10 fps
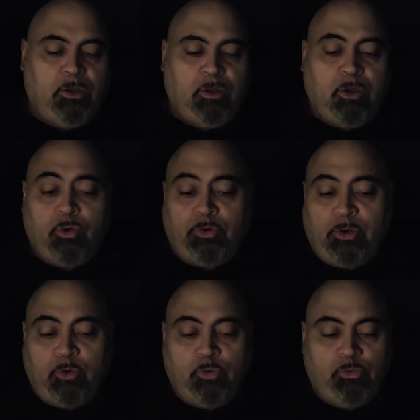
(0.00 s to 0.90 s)
"Oh
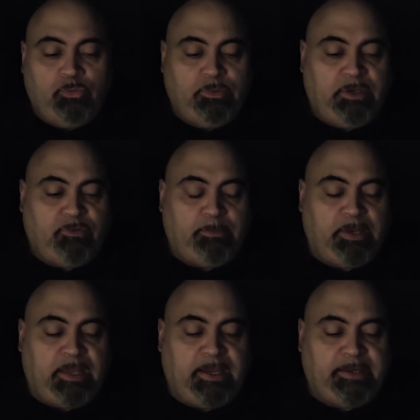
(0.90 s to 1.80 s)
no," they
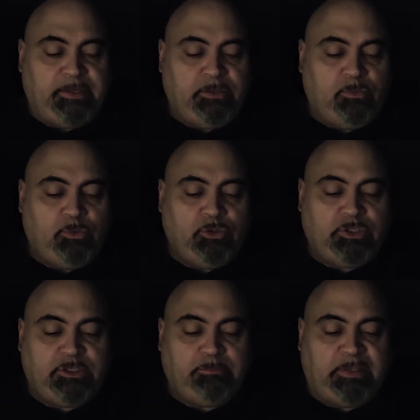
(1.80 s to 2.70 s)
replied, "we'll
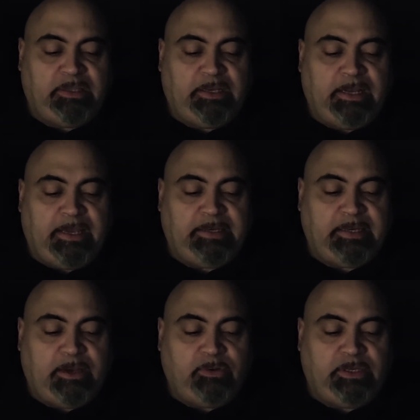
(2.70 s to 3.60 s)
just spend the night
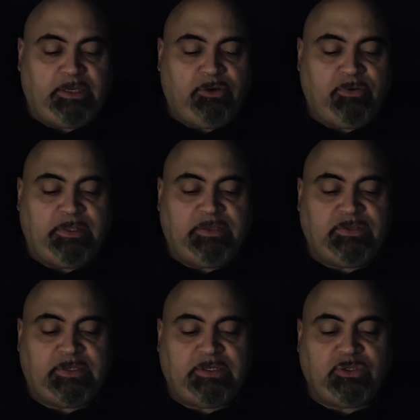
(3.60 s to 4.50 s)
out here in the
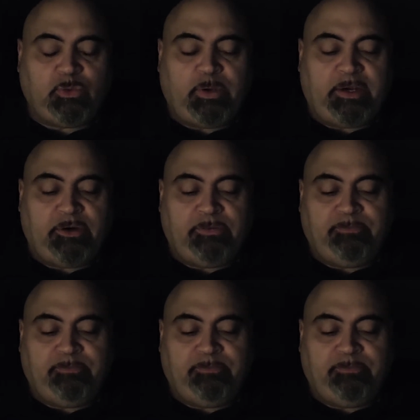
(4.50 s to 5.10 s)
city square."